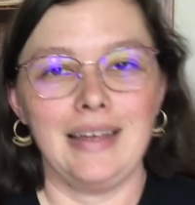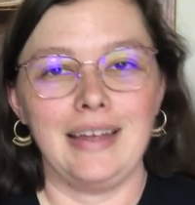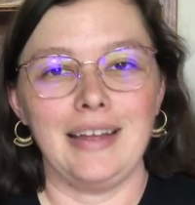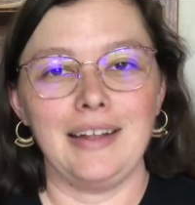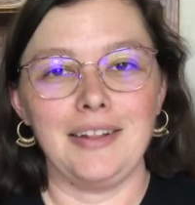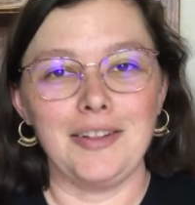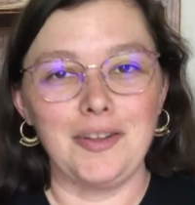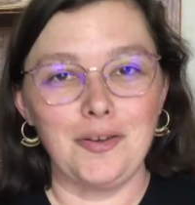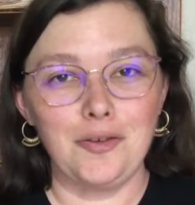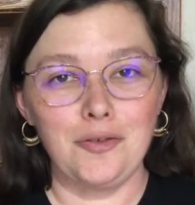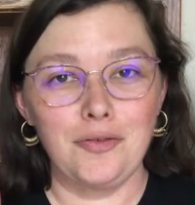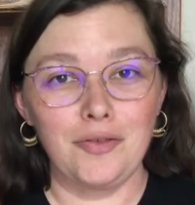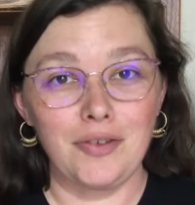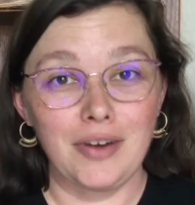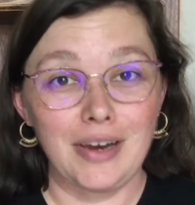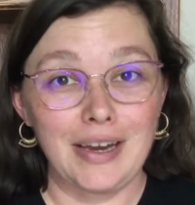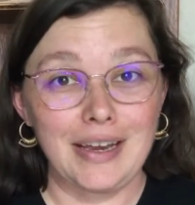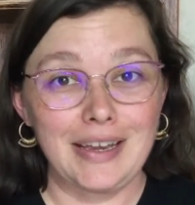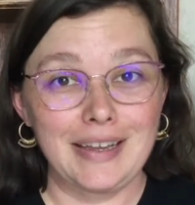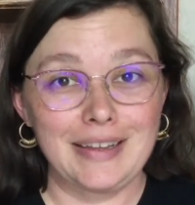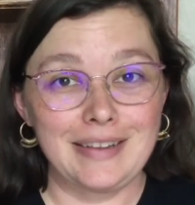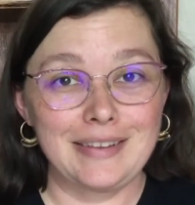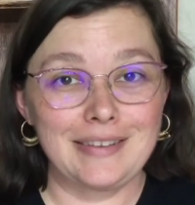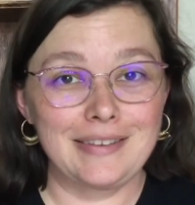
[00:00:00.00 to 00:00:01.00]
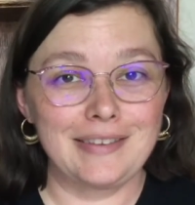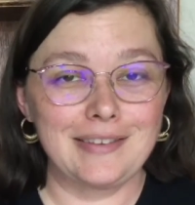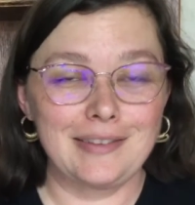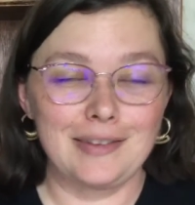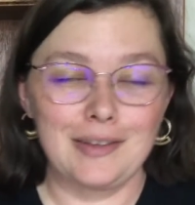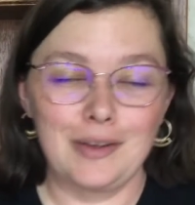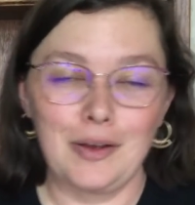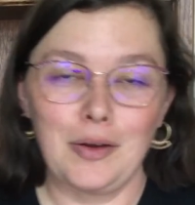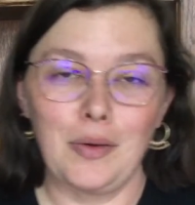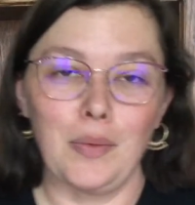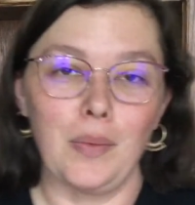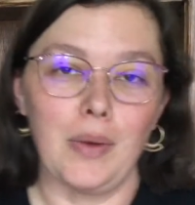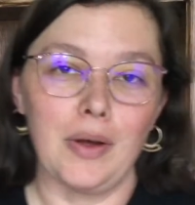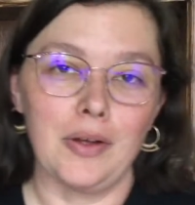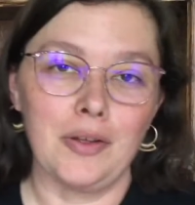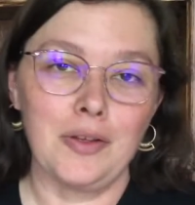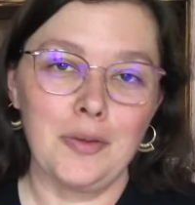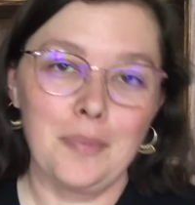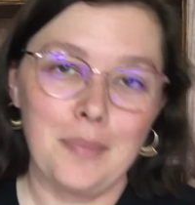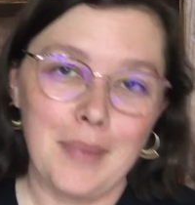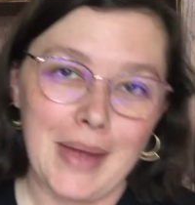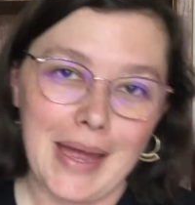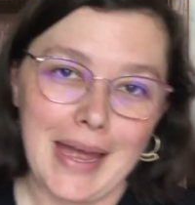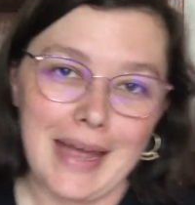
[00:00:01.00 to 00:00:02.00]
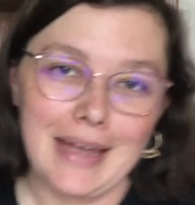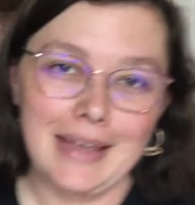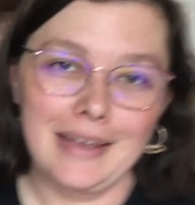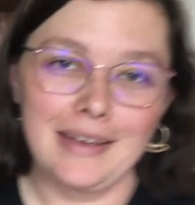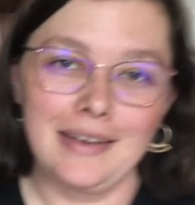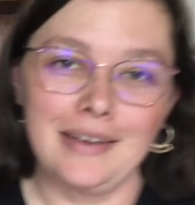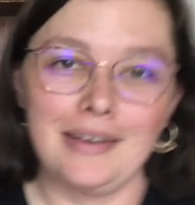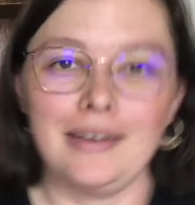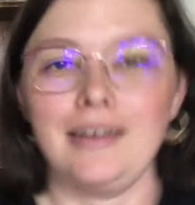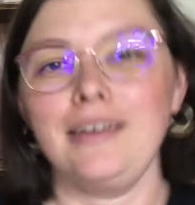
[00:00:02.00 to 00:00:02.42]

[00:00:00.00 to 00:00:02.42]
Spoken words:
Hello friends, welcome back.